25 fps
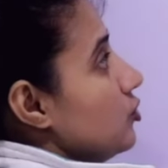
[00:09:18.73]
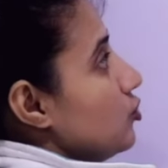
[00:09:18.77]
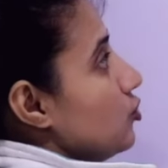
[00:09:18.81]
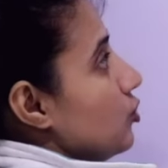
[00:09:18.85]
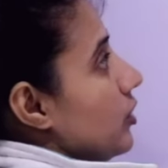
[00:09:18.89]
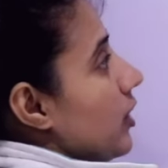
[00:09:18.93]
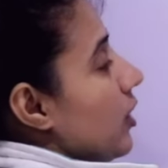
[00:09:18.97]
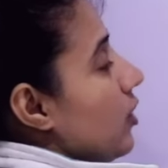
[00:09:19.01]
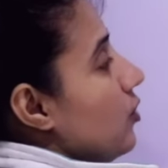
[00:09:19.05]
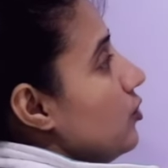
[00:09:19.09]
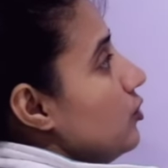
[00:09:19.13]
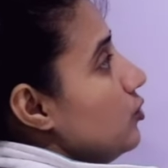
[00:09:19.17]
So
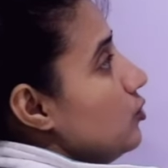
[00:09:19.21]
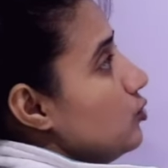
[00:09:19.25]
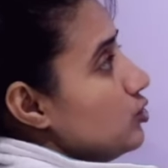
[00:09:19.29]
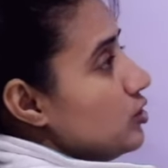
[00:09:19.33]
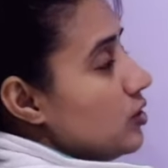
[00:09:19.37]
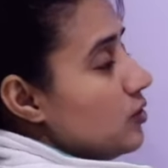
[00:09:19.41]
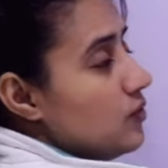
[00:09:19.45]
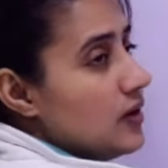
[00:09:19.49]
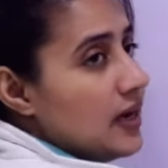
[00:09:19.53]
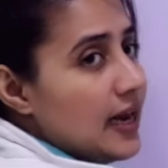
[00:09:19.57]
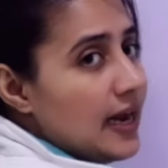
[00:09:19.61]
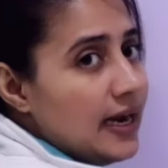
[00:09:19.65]
now
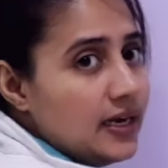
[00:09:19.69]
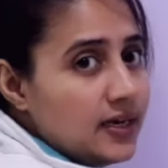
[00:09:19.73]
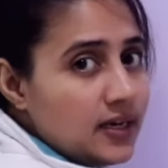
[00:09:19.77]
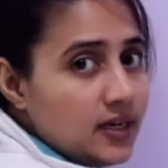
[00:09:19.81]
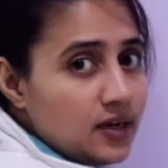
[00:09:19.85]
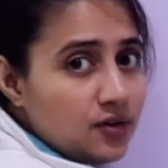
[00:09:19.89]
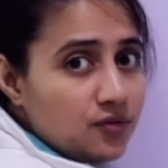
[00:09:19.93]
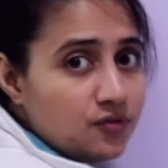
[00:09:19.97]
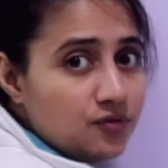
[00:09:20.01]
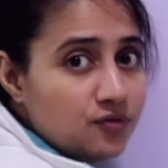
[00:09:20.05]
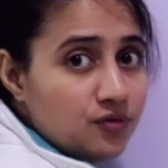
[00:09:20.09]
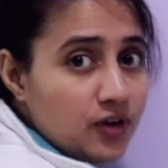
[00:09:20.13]
user will
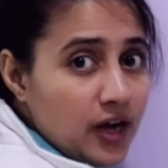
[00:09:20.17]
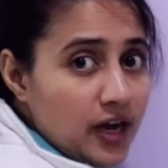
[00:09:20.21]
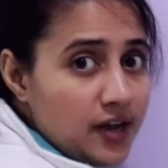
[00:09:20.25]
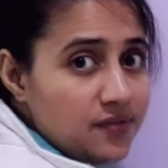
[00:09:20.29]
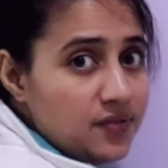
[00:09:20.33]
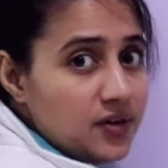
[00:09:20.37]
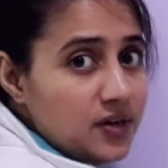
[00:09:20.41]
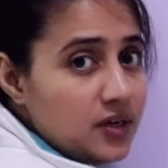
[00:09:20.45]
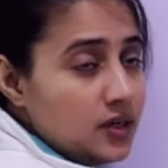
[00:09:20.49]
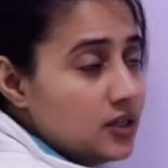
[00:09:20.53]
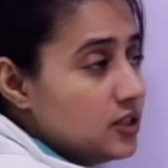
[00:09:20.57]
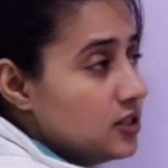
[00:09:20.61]
enter
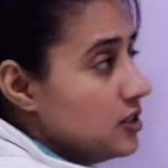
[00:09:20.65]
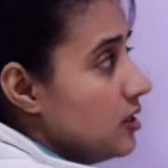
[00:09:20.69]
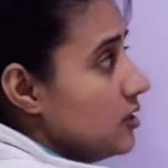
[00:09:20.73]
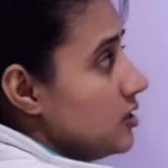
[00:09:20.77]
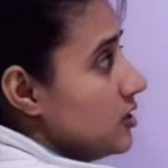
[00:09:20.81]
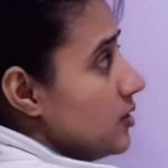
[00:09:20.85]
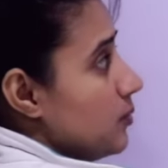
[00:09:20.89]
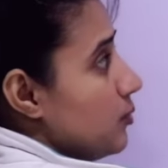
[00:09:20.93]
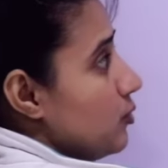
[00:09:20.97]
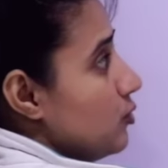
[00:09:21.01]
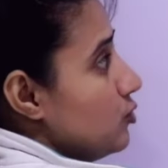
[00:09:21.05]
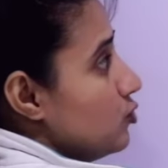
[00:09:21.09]
5
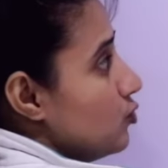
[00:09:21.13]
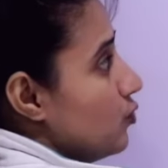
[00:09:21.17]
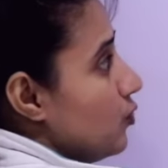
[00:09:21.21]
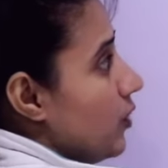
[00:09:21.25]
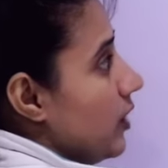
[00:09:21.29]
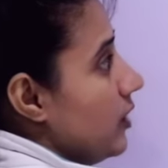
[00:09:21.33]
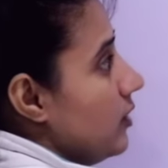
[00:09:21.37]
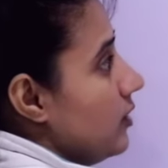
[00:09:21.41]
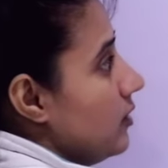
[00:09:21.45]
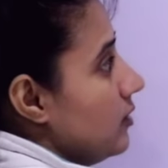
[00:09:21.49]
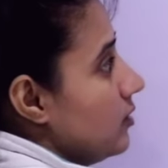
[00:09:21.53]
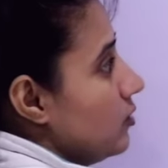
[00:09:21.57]
integers, suppose
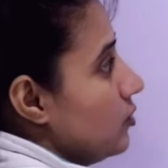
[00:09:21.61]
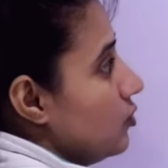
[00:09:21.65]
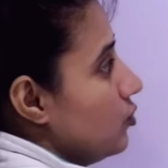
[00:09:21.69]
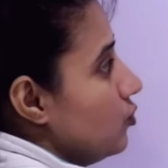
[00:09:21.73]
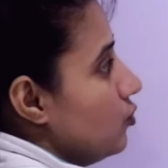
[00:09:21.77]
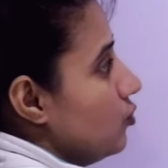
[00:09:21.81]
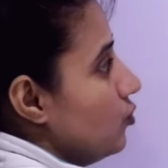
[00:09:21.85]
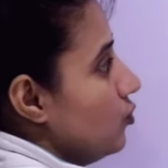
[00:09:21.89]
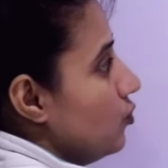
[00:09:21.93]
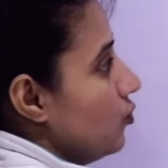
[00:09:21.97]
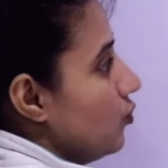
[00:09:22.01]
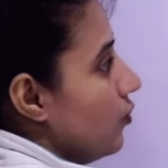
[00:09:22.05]
1,
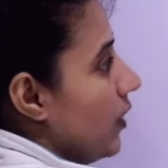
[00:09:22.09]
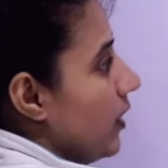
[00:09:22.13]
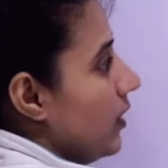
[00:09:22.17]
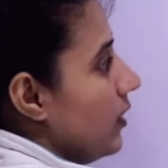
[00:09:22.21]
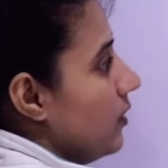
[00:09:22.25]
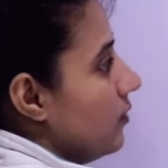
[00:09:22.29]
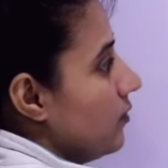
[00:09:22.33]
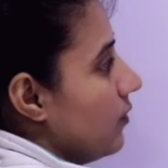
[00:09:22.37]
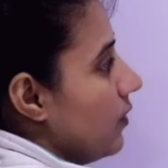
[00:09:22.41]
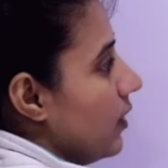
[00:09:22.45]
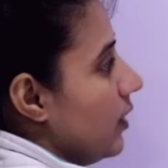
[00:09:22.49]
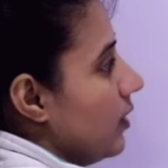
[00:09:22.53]
2,
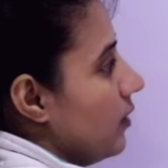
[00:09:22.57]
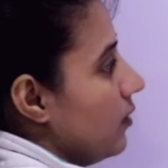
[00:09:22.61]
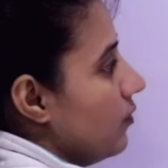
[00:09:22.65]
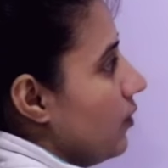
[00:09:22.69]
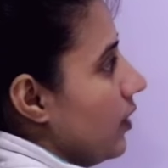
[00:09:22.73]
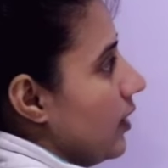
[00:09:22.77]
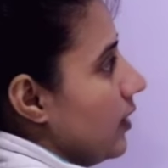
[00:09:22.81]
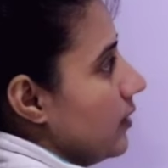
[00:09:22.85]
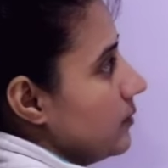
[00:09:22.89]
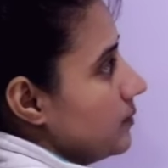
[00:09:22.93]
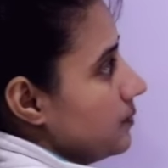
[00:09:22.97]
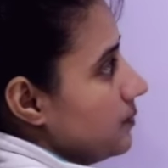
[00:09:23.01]
1, 1,
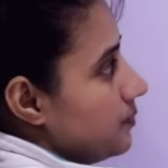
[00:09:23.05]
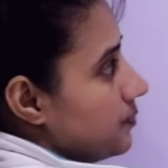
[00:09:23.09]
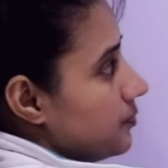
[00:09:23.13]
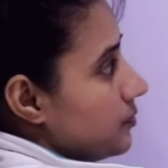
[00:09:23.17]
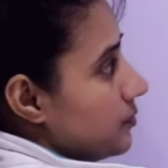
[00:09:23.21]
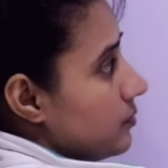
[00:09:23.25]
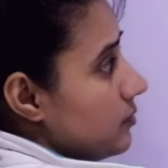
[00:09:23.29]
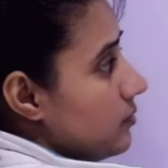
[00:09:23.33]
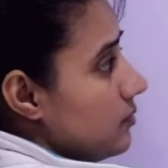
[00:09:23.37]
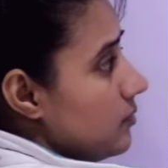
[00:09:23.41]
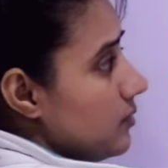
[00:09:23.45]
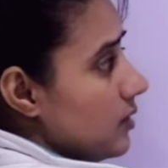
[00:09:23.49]
1,
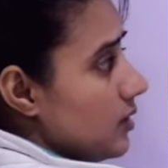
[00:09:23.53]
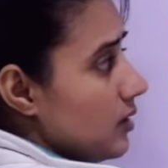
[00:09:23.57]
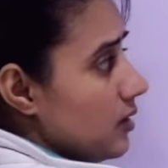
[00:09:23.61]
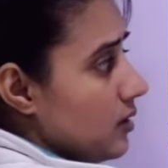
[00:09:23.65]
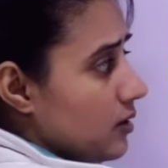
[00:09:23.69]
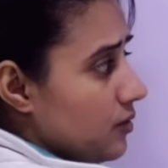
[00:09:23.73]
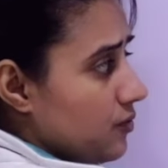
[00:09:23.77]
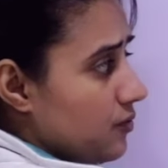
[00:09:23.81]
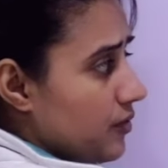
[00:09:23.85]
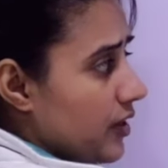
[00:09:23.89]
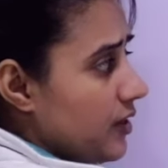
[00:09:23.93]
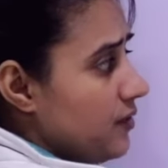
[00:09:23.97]

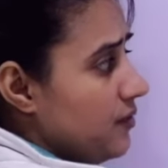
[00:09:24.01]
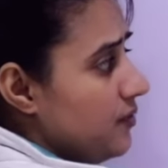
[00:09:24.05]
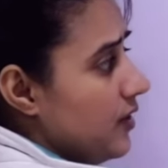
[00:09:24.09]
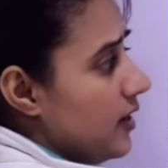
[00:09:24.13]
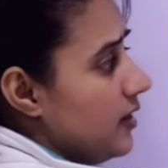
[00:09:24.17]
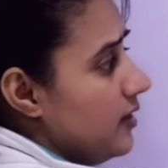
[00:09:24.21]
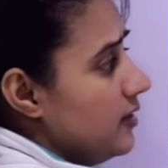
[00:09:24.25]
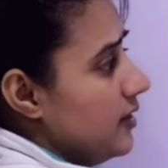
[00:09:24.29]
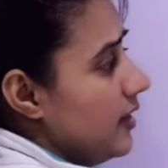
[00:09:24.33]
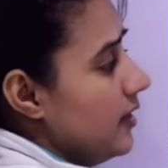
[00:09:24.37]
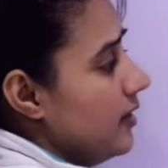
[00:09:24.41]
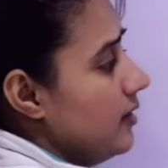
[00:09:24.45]
5,
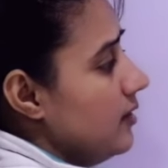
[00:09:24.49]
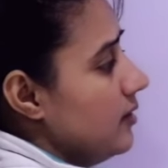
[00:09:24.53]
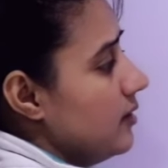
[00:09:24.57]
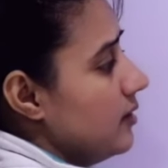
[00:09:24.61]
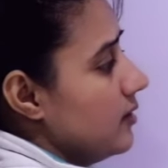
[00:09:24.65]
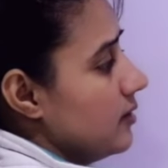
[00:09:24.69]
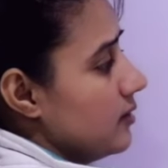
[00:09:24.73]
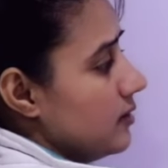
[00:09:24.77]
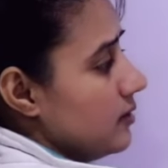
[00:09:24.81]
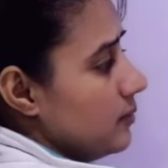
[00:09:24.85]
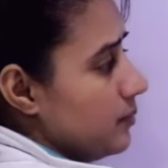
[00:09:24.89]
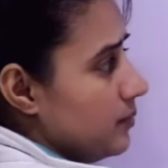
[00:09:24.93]
and
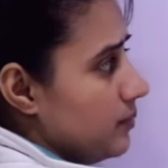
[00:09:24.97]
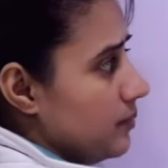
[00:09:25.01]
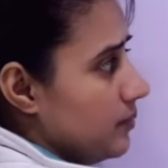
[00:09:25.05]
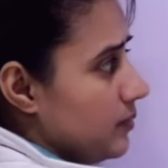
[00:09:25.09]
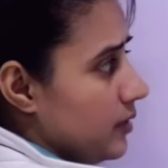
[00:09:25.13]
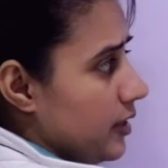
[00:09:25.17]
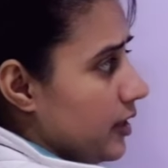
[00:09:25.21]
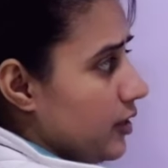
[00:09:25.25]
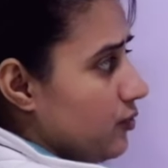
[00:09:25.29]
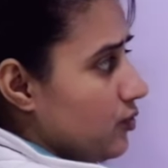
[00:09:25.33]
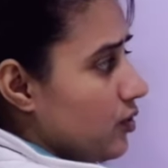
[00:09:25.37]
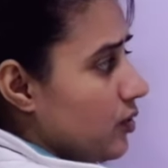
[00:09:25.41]
then
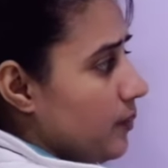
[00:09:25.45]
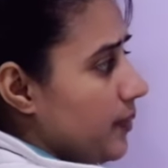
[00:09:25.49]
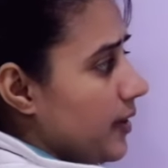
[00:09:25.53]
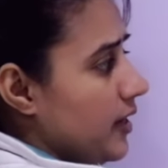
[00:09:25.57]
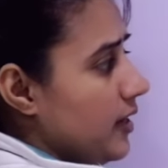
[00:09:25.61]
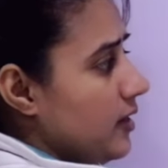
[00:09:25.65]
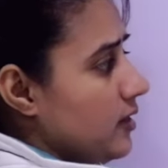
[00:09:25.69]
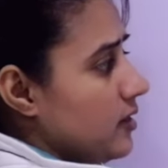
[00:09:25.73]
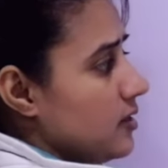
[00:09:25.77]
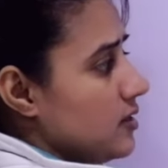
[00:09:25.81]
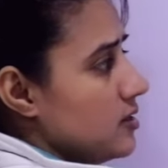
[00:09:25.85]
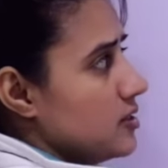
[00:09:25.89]
it will
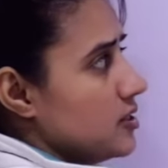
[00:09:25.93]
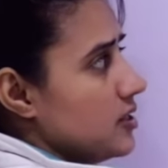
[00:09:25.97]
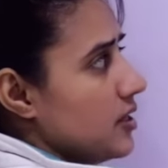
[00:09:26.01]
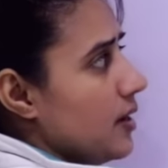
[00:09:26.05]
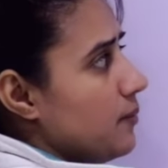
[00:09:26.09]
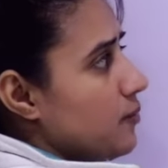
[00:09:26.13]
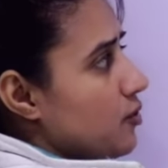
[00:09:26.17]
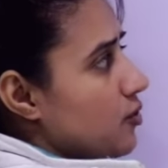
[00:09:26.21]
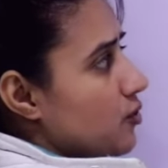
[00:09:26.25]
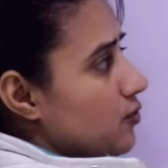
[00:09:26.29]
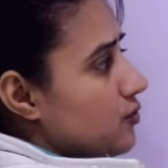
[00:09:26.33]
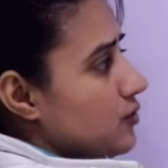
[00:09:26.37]
print
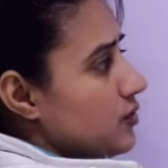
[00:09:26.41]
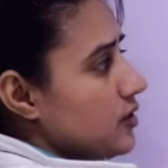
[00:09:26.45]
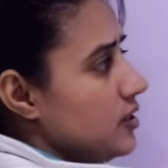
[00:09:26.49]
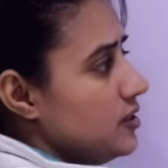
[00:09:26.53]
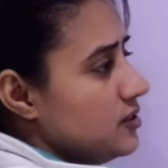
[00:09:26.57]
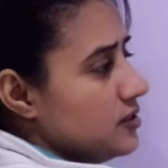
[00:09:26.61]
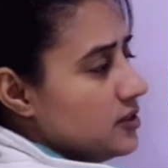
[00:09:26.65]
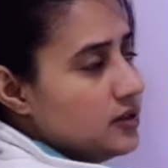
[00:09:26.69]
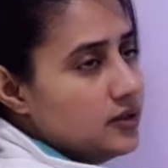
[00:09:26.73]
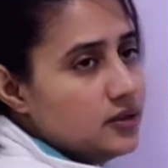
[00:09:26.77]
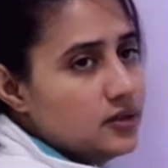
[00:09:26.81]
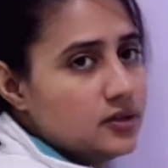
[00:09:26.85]
sum of
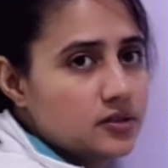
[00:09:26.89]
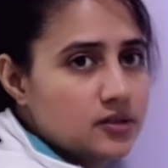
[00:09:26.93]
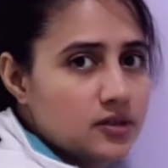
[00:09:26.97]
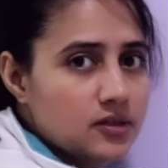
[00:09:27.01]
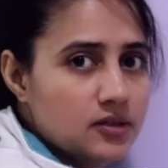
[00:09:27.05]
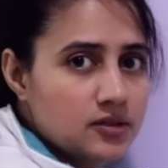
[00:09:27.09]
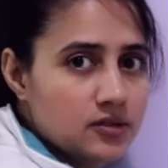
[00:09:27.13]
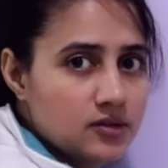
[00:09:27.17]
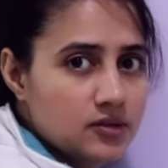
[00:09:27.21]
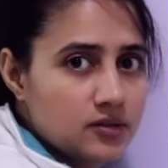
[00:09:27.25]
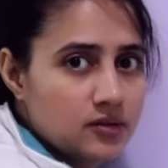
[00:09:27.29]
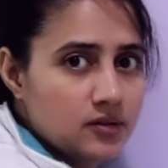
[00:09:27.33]
these
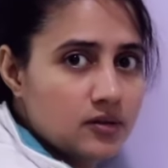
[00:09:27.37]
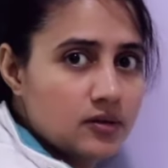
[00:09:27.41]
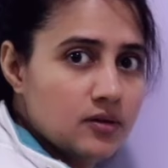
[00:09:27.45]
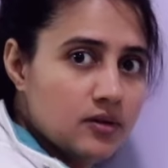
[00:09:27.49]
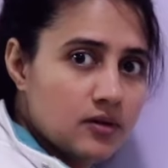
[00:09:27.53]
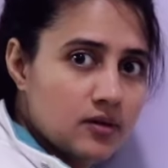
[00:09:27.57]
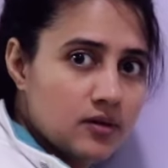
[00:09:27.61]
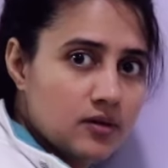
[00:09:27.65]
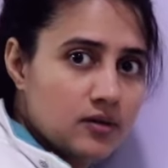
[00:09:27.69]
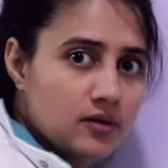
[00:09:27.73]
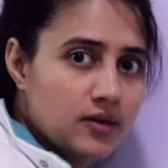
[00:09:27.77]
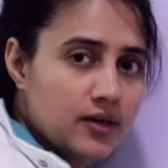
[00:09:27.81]
integers,
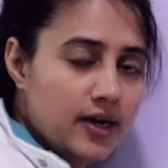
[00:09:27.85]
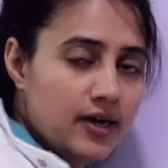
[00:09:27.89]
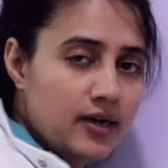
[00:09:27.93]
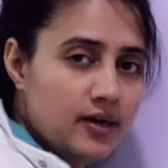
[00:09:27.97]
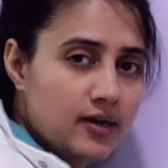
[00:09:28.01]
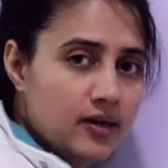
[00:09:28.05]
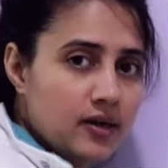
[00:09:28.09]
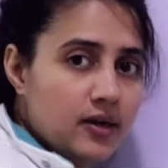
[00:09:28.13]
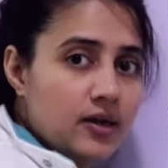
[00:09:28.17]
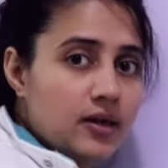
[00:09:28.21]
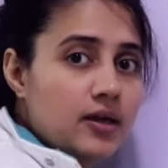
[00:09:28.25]
right?